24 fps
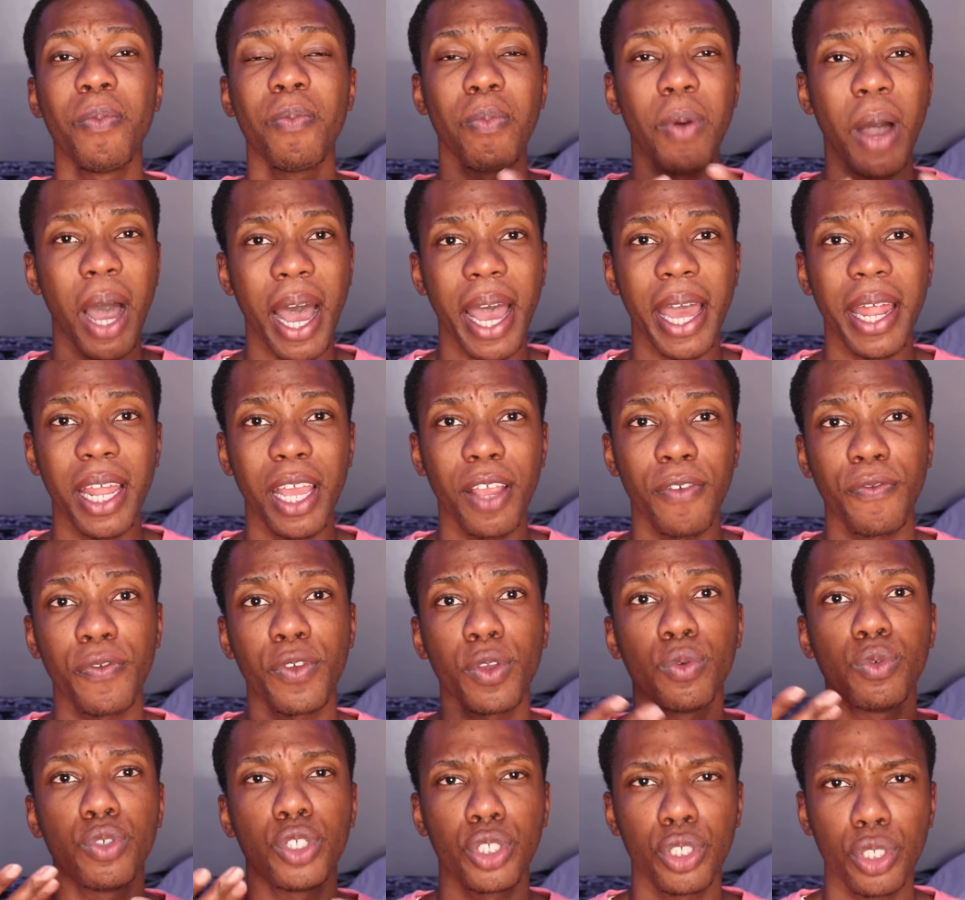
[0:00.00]
But if
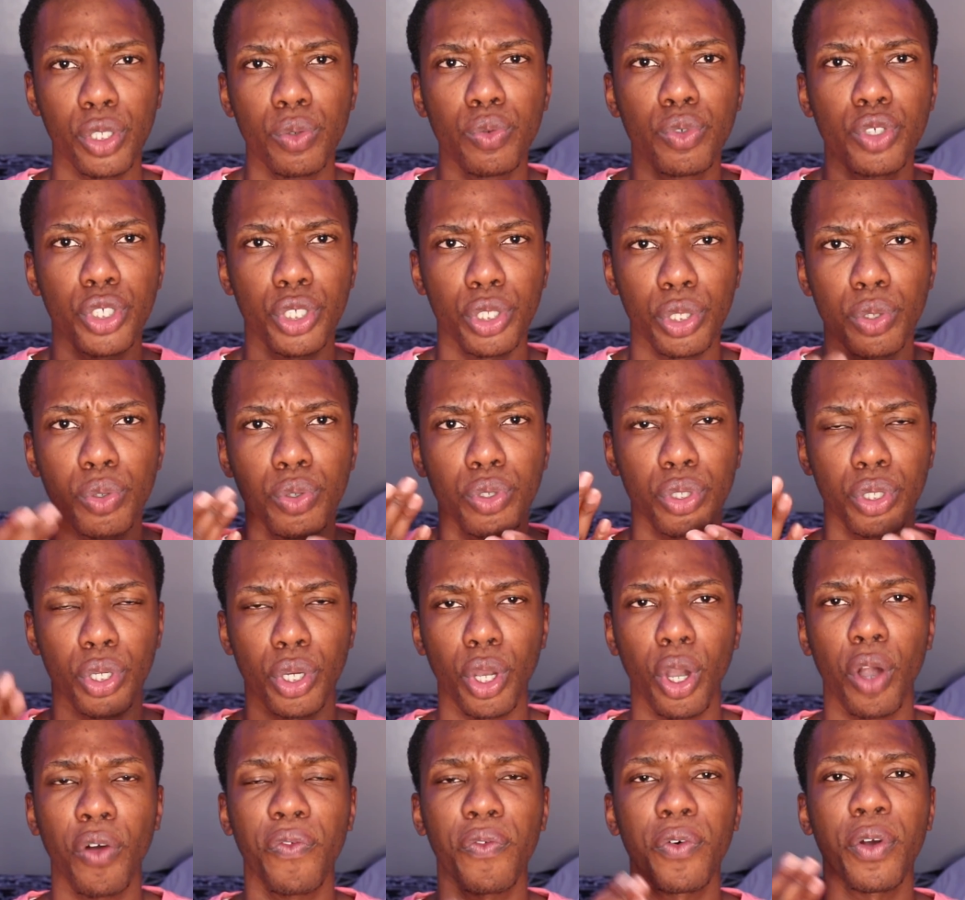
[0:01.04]
you do choose to
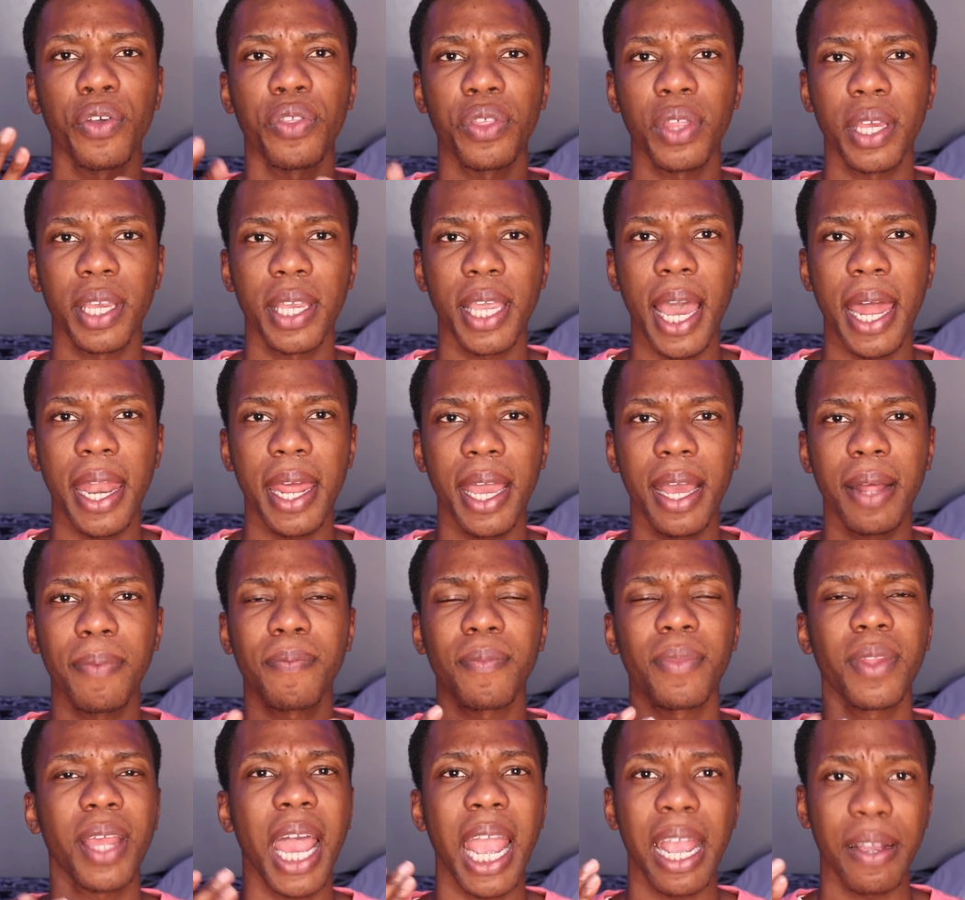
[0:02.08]
go forth and get it,
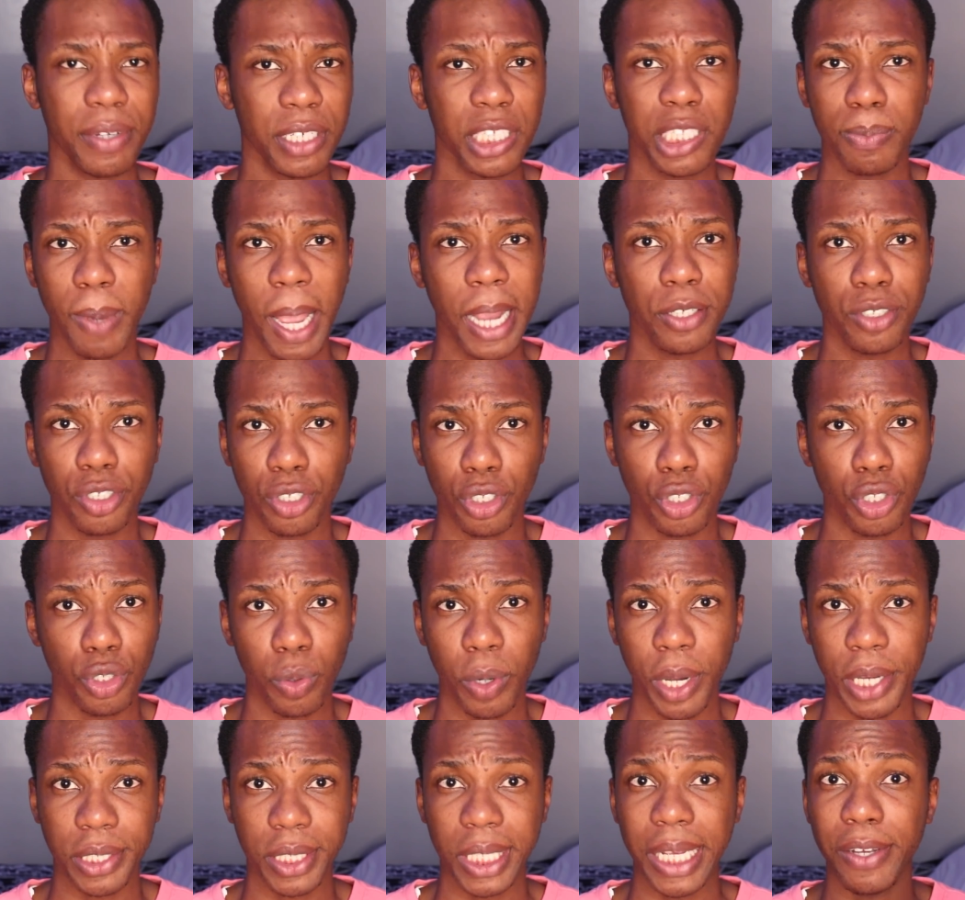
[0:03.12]
I respect your
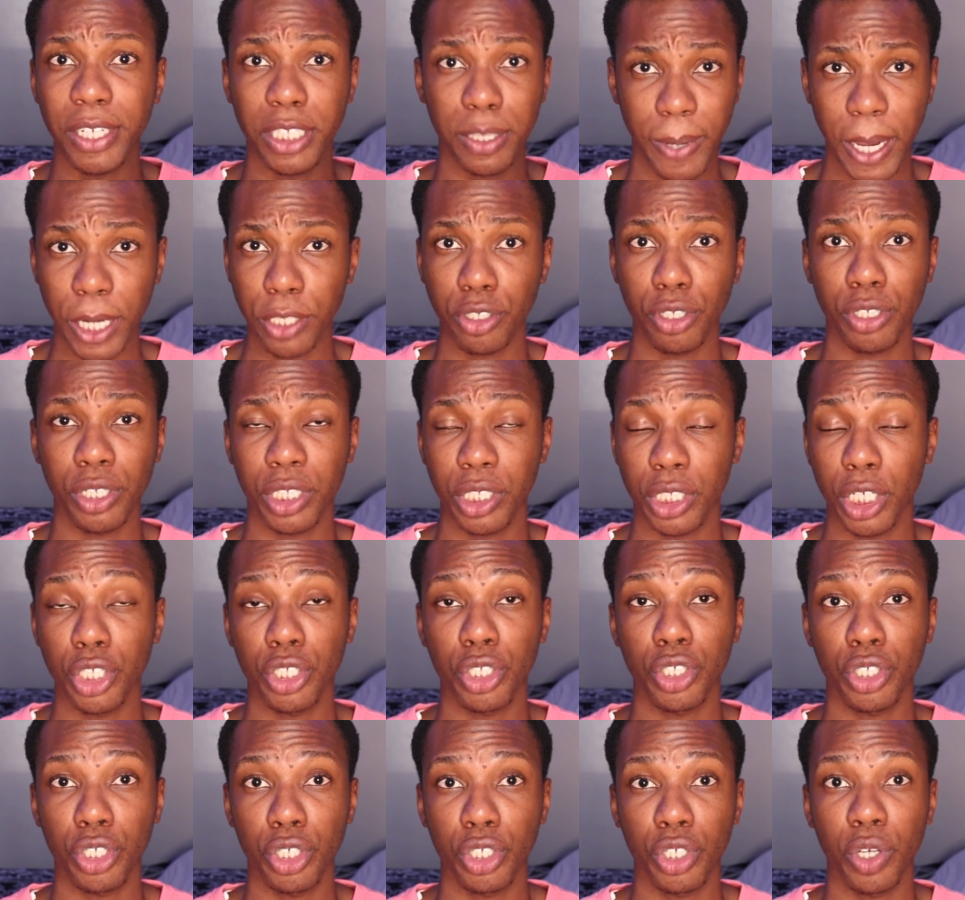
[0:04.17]
choice and I respect your
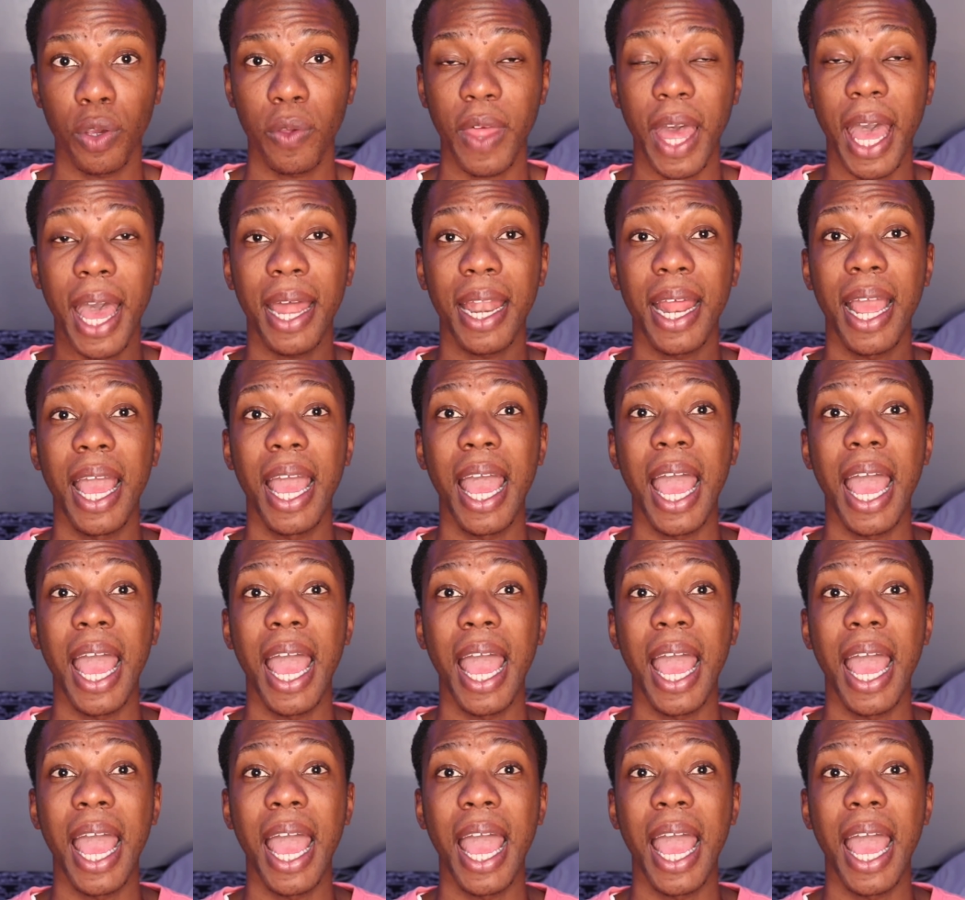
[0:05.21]
decision to do that.